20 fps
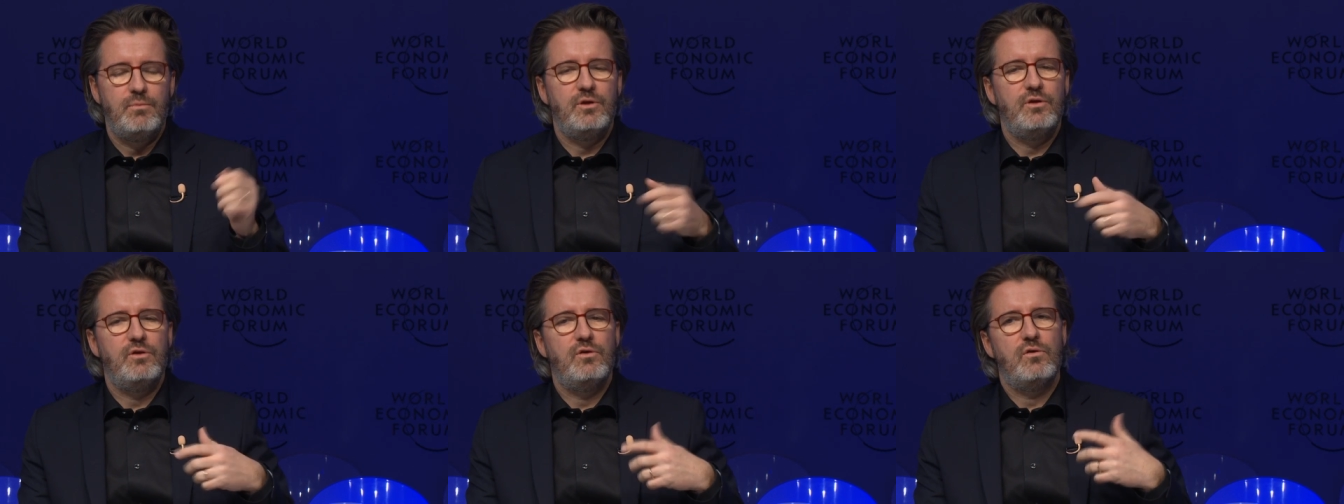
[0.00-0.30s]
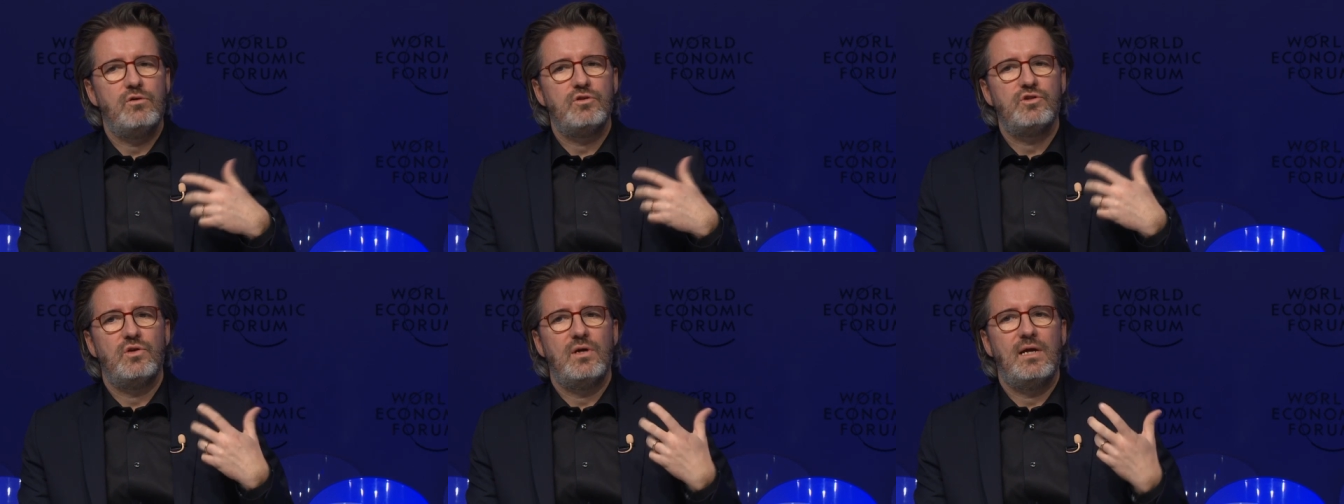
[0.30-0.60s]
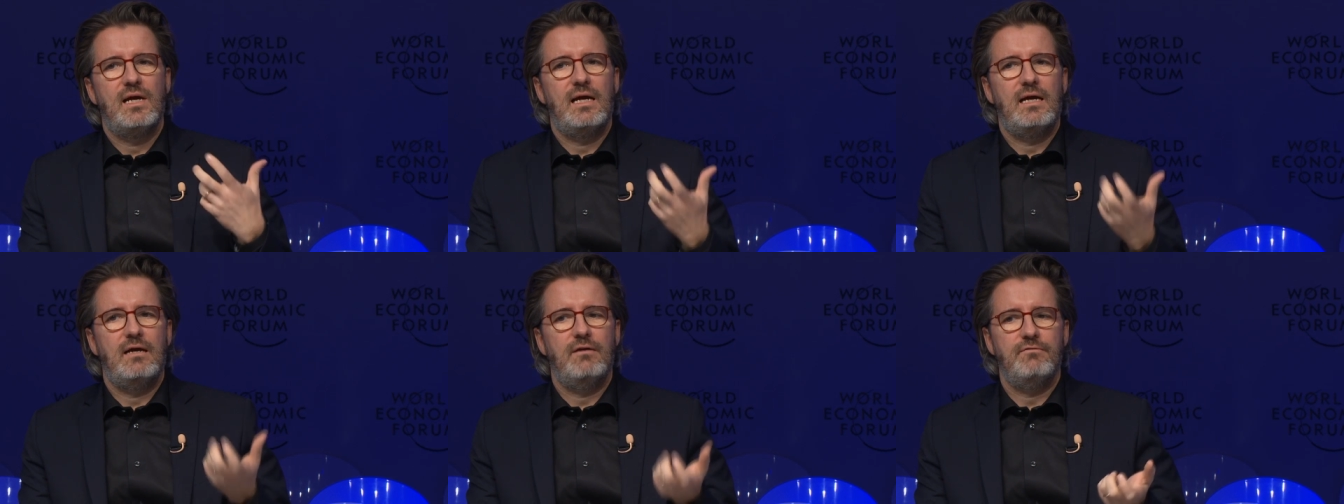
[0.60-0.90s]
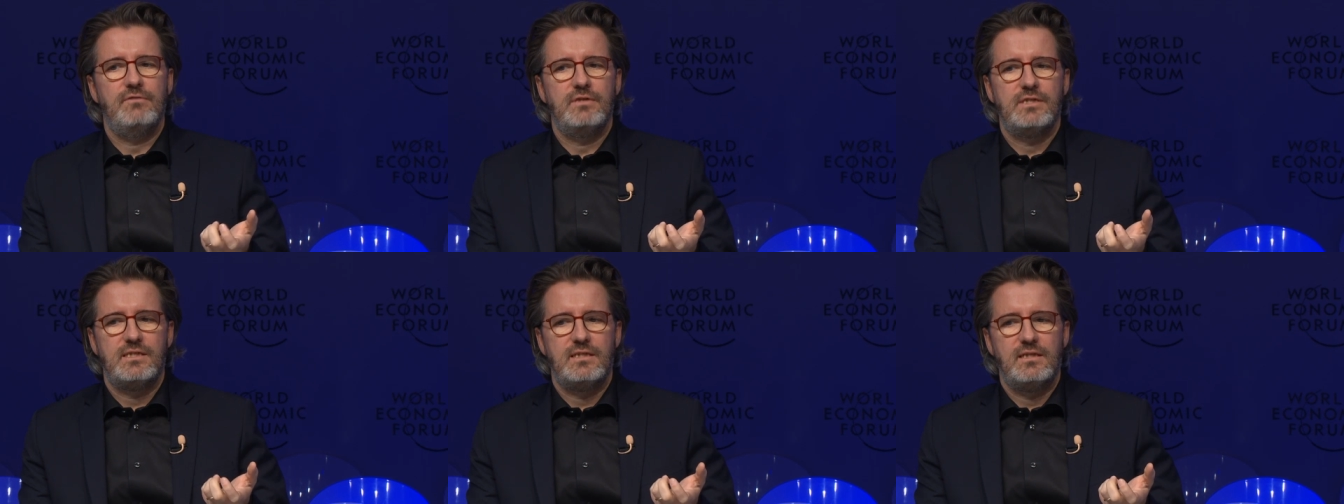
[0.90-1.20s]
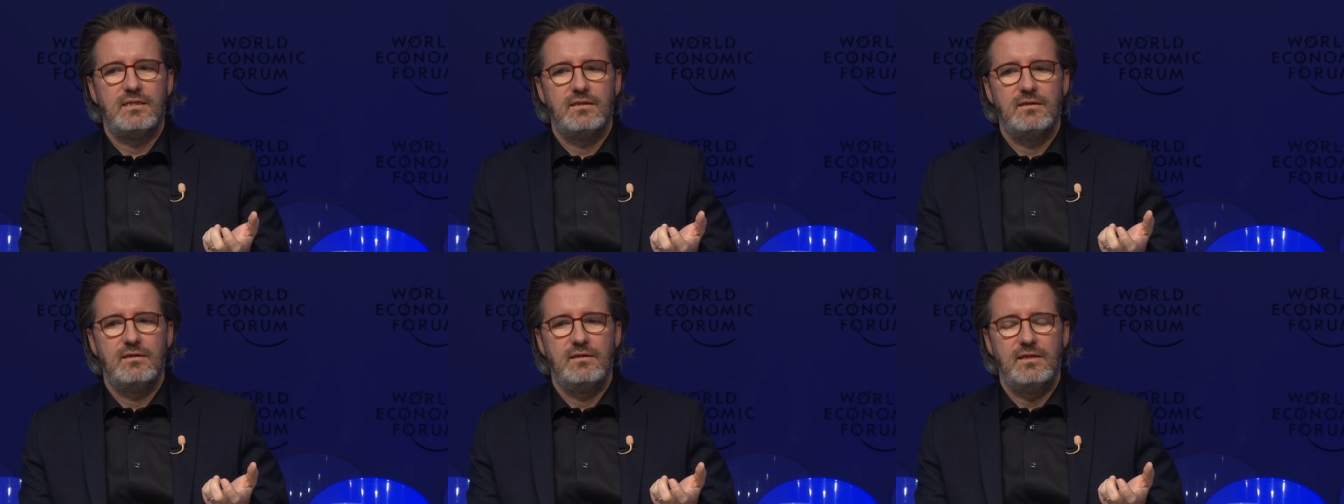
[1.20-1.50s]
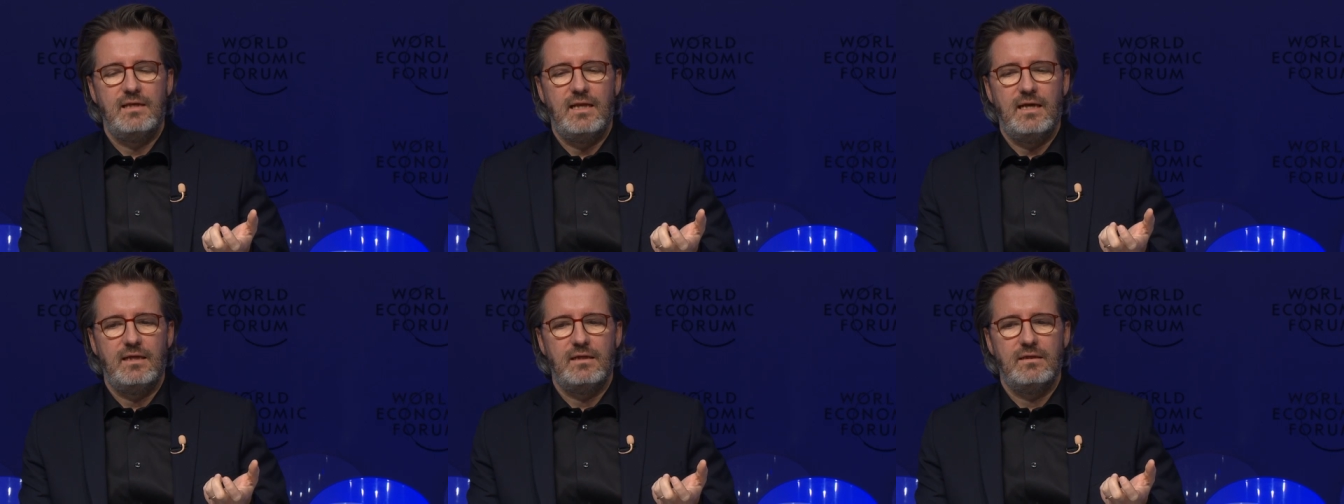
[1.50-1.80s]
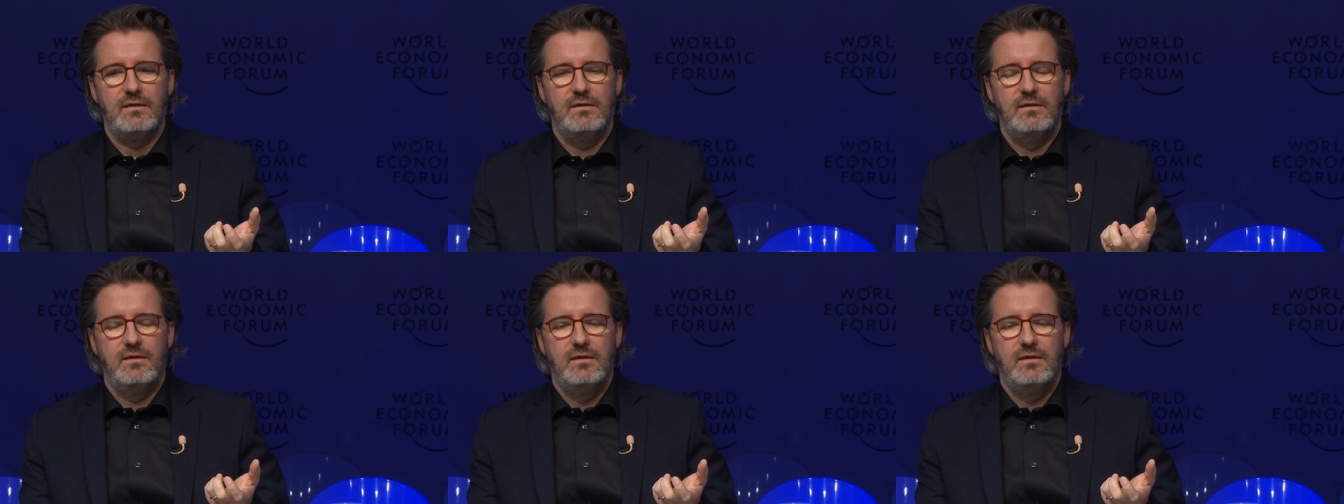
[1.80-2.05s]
but you also harvest light?